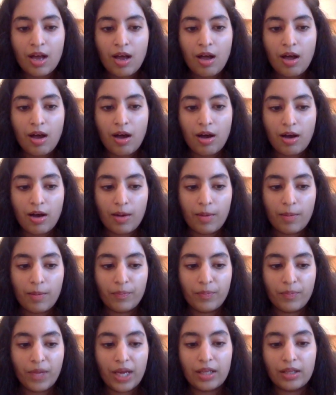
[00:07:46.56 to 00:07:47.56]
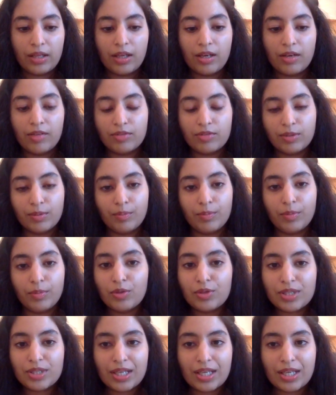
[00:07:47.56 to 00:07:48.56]
I loved
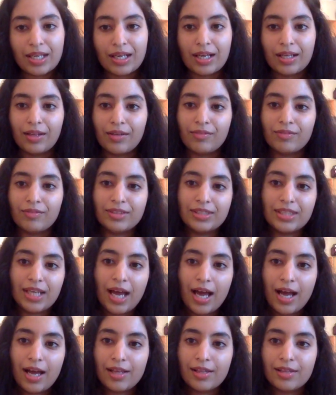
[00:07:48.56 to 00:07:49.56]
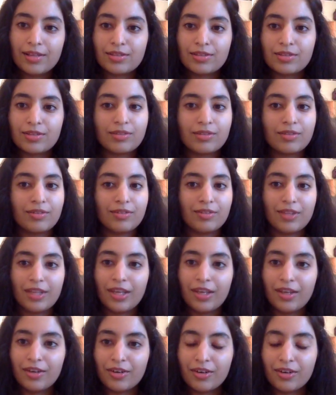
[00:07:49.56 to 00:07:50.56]
music. I loved dance,
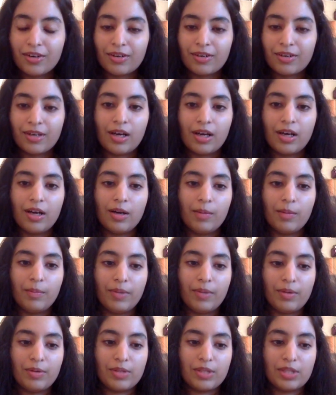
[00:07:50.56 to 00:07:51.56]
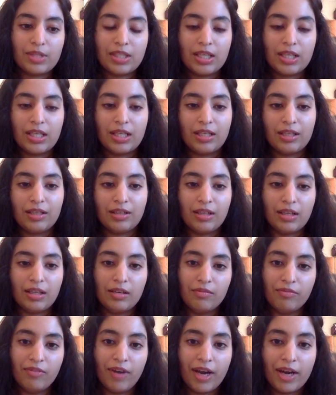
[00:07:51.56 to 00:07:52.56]
theater. I was studying the
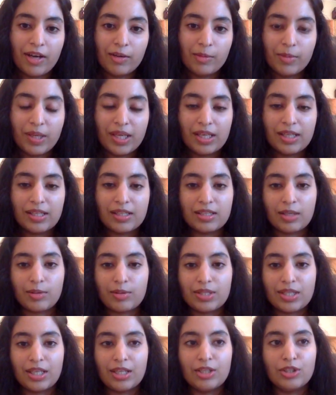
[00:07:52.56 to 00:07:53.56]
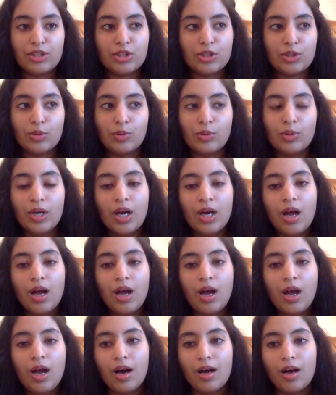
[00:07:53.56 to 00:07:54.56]
environment. I was into
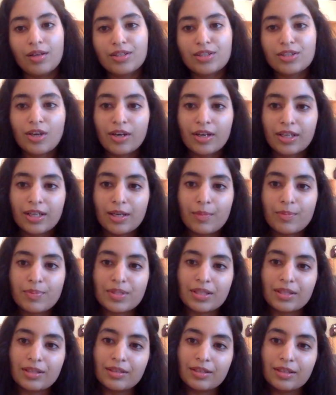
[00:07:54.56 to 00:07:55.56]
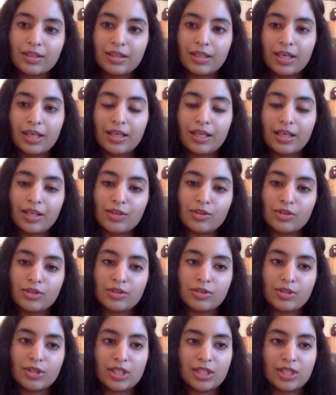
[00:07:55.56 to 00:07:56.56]
startups and getting
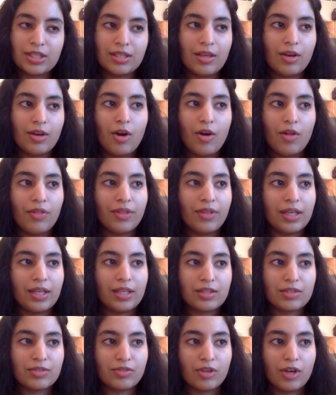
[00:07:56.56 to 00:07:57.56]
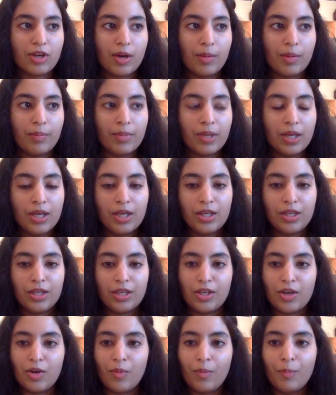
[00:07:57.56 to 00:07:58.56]
interested in all things from,
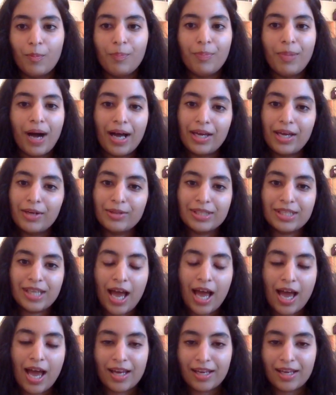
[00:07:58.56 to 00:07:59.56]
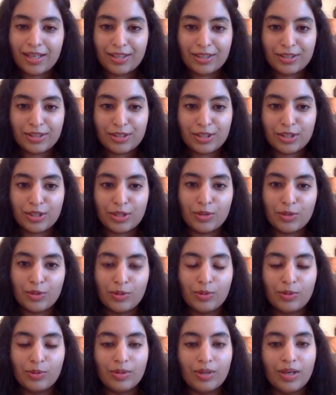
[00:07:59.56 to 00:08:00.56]
biotech
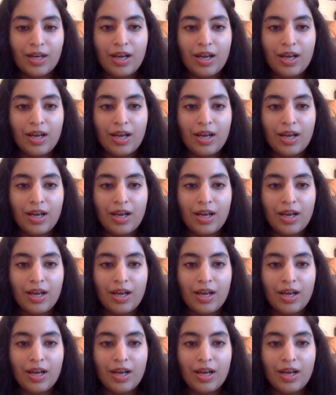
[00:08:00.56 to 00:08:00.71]
to